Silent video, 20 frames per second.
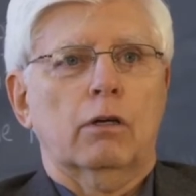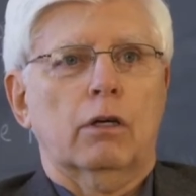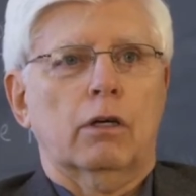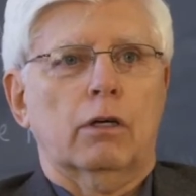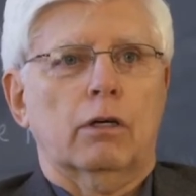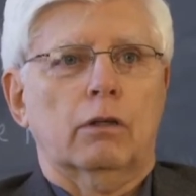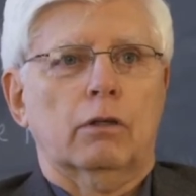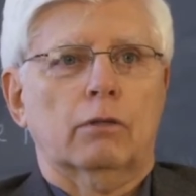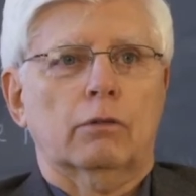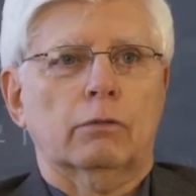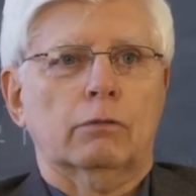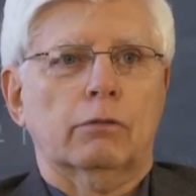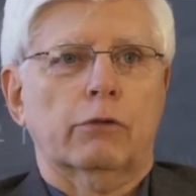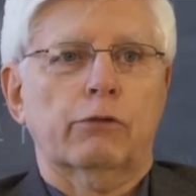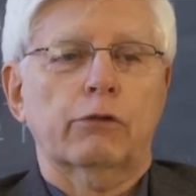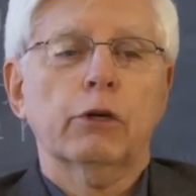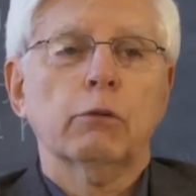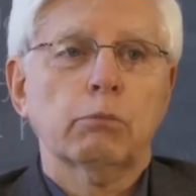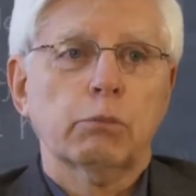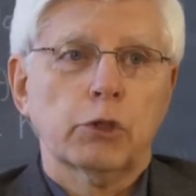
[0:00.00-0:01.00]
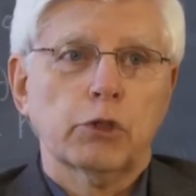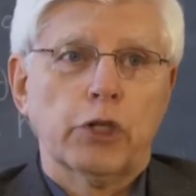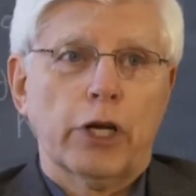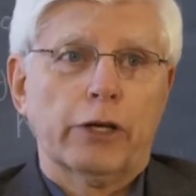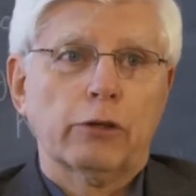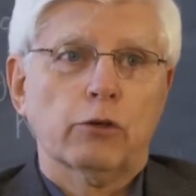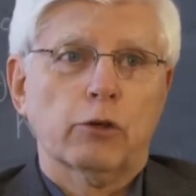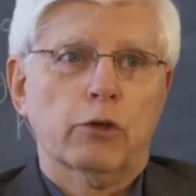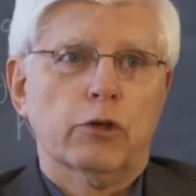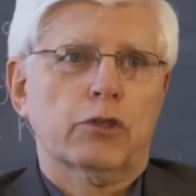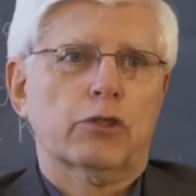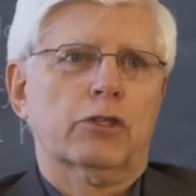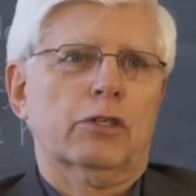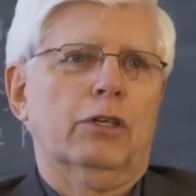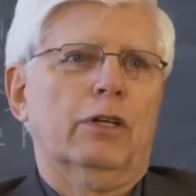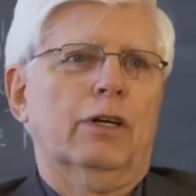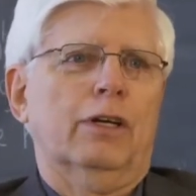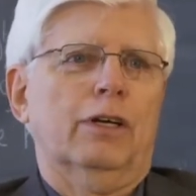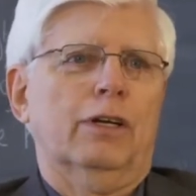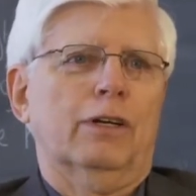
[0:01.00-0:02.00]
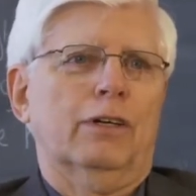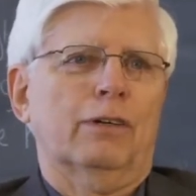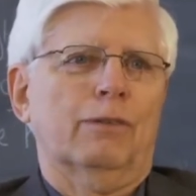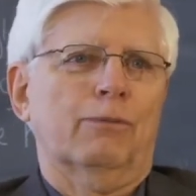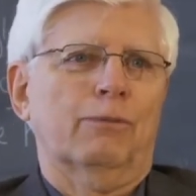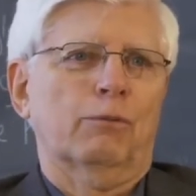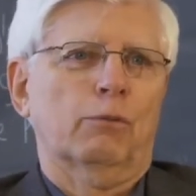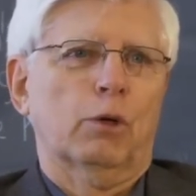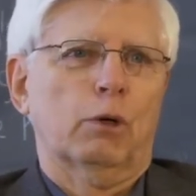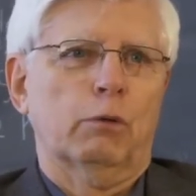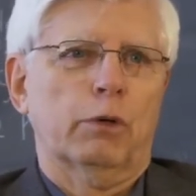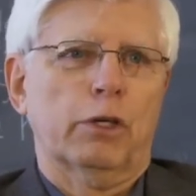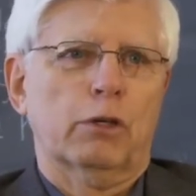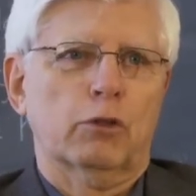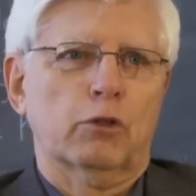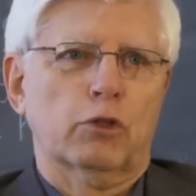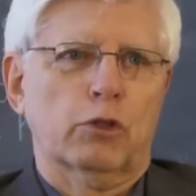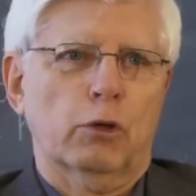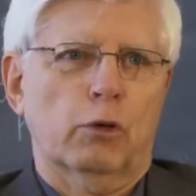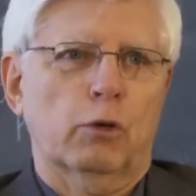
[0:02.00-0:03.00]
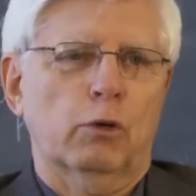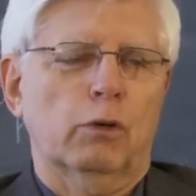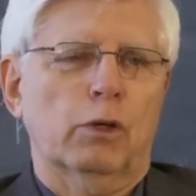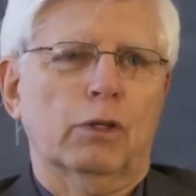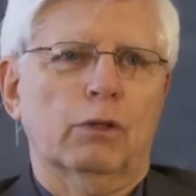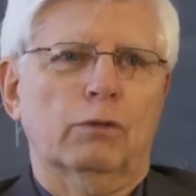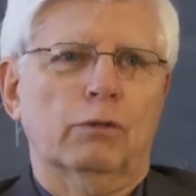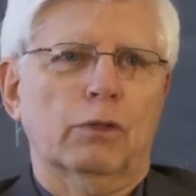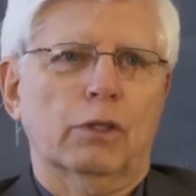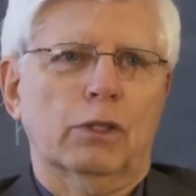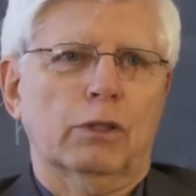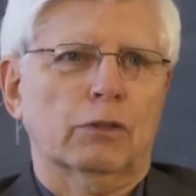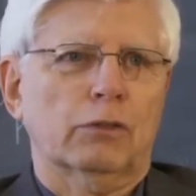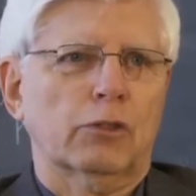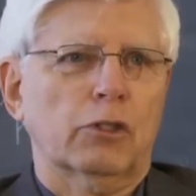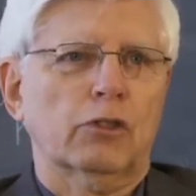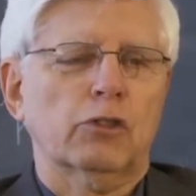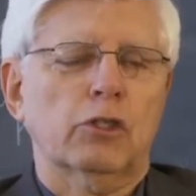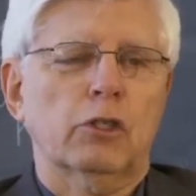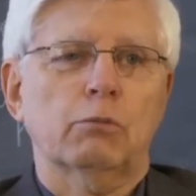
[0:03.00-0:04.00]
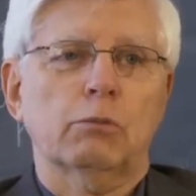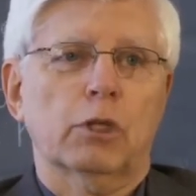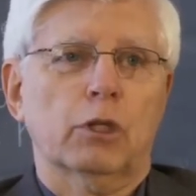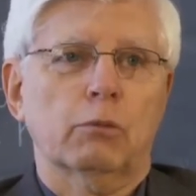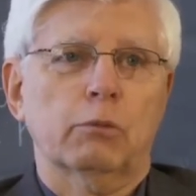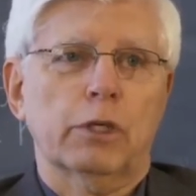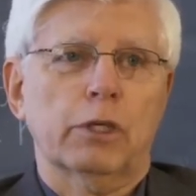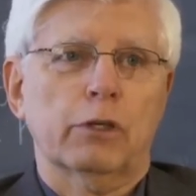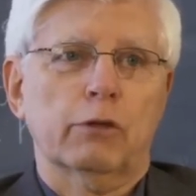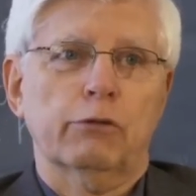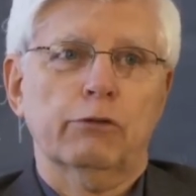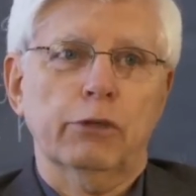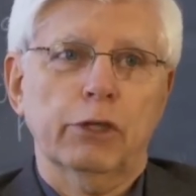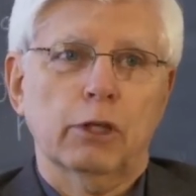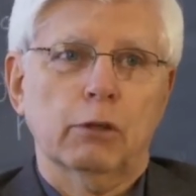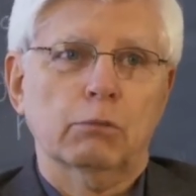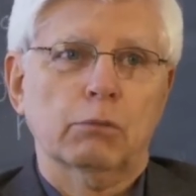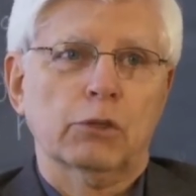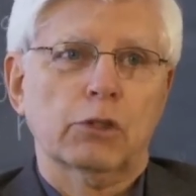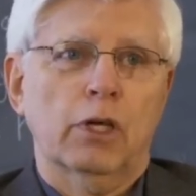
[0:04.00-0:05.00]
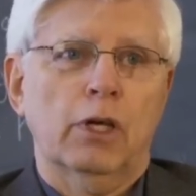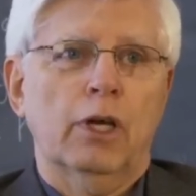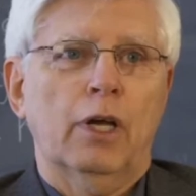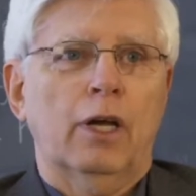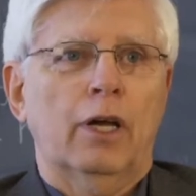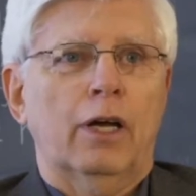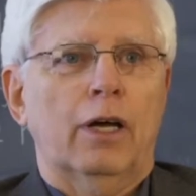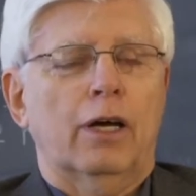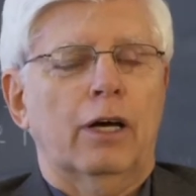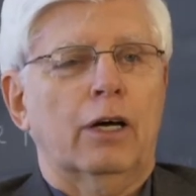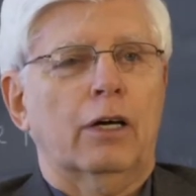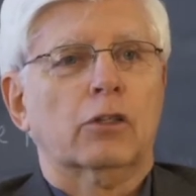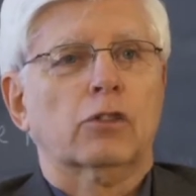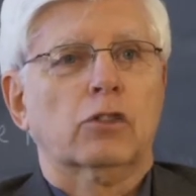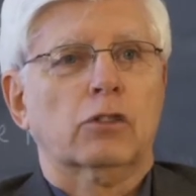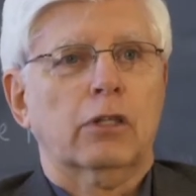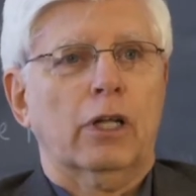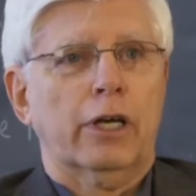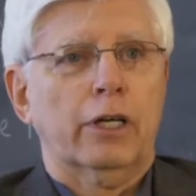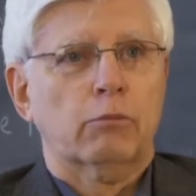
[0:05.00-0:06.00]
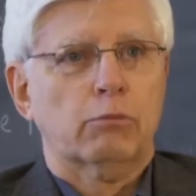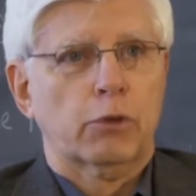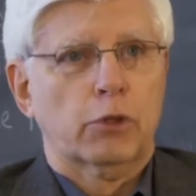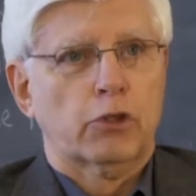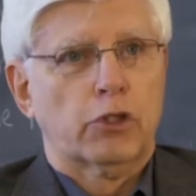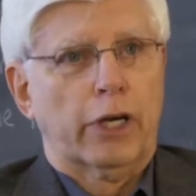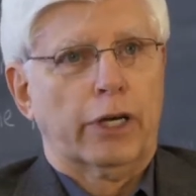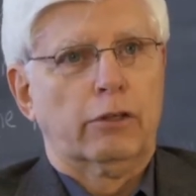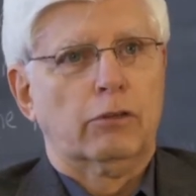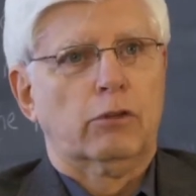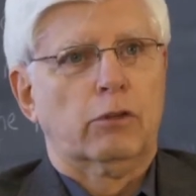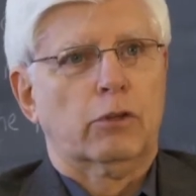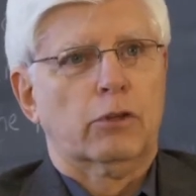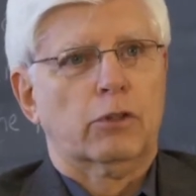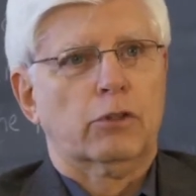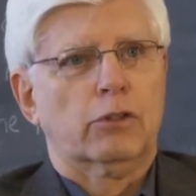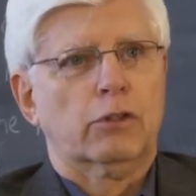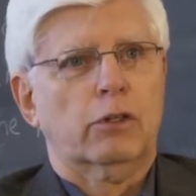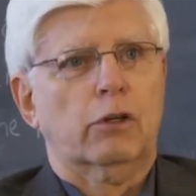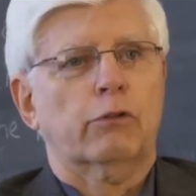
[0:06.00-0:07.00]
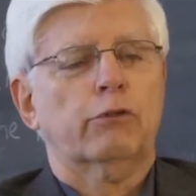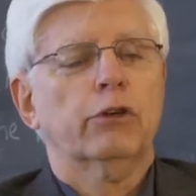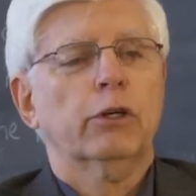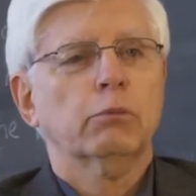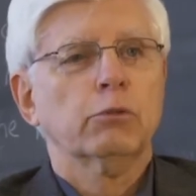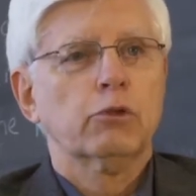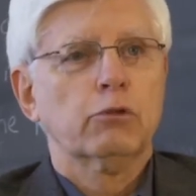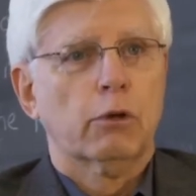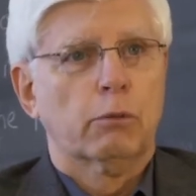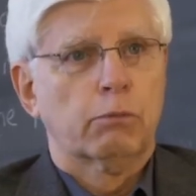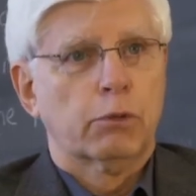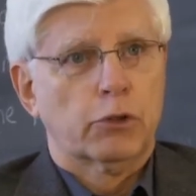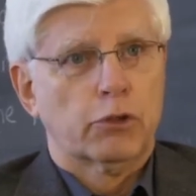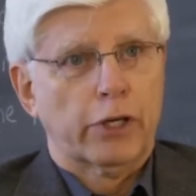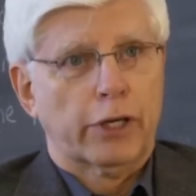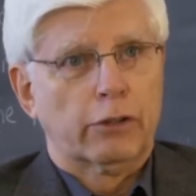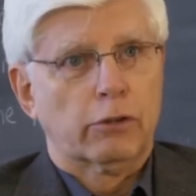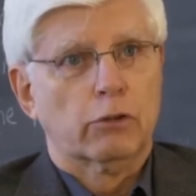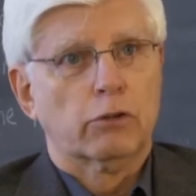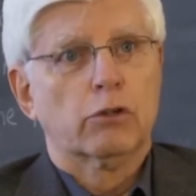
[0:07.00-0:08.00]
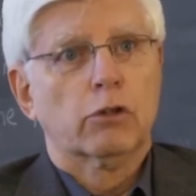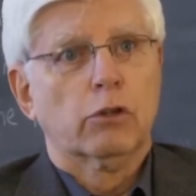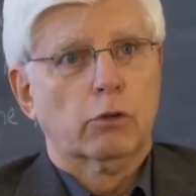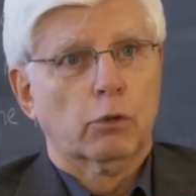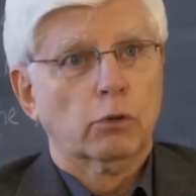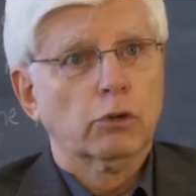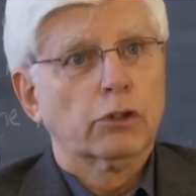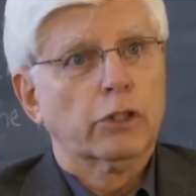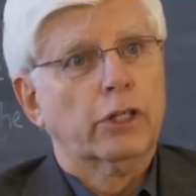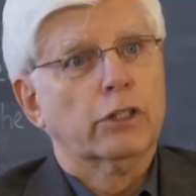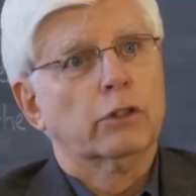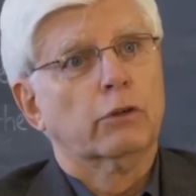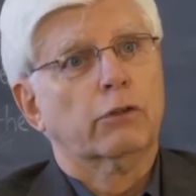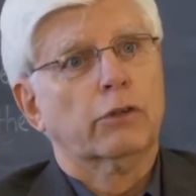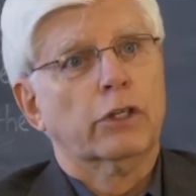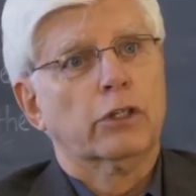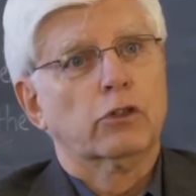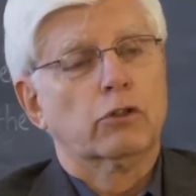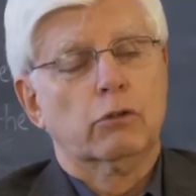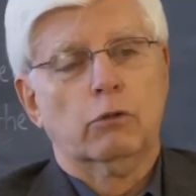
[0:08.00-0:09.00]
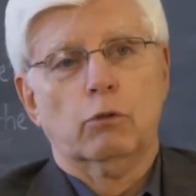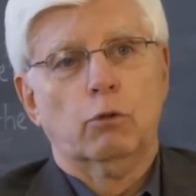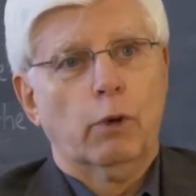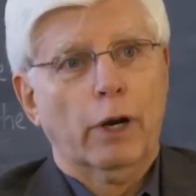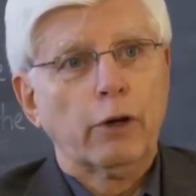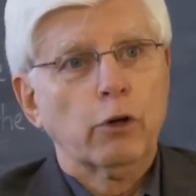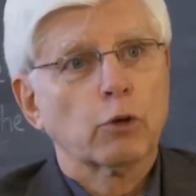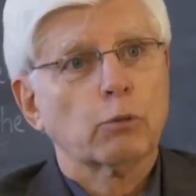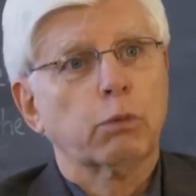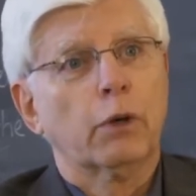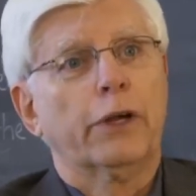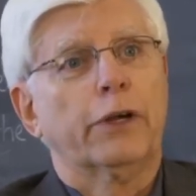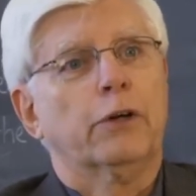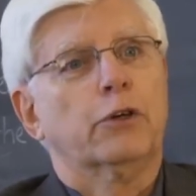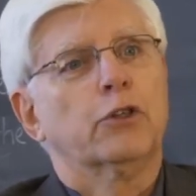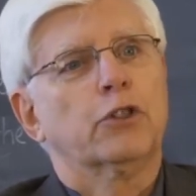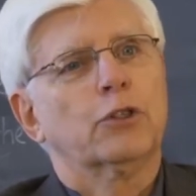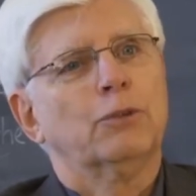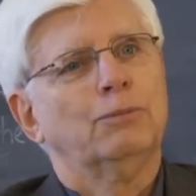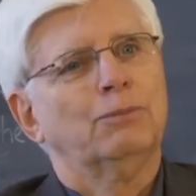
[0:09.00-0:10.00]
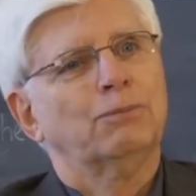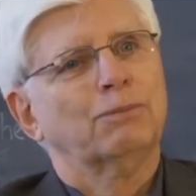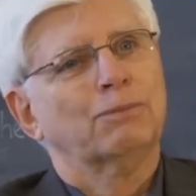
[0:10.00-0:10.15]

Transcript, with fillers: um, film projectors, um, where we could show 16 millimeter films, slide projectors, film strip projectors, those kinds of things, record players.